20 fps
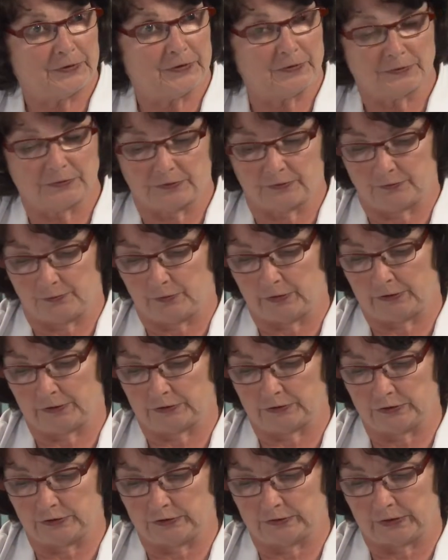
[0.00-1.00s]
In terms of whether
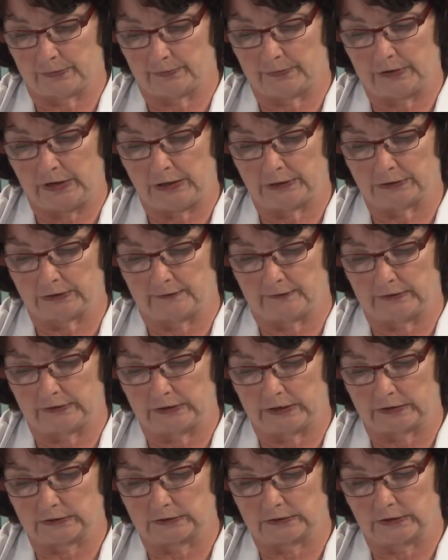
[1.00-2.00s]
she's been HIV
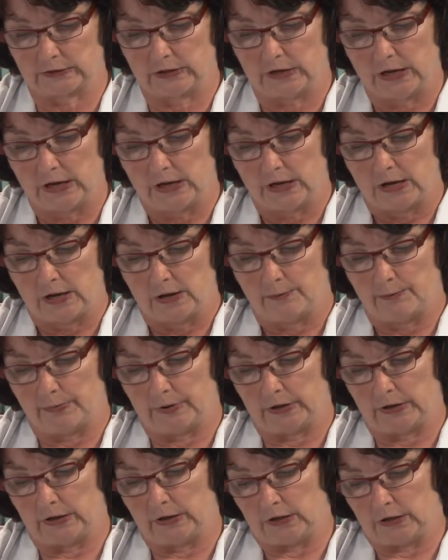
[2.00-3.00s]
tested.
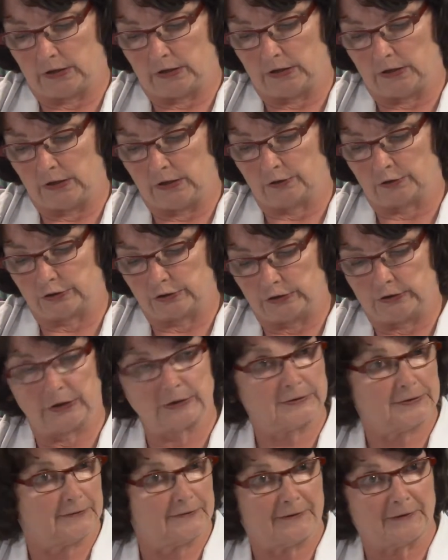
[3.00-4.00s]
But, you know, she
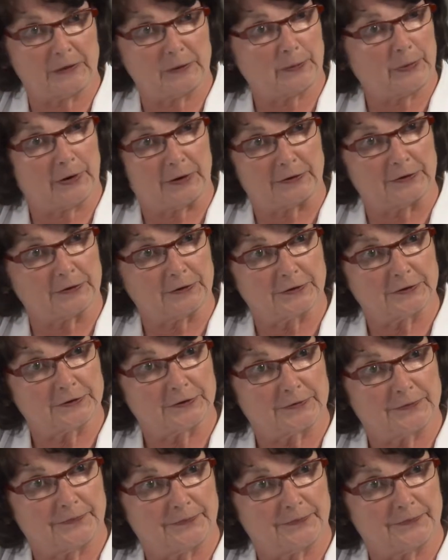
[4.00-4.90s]
does have other partners.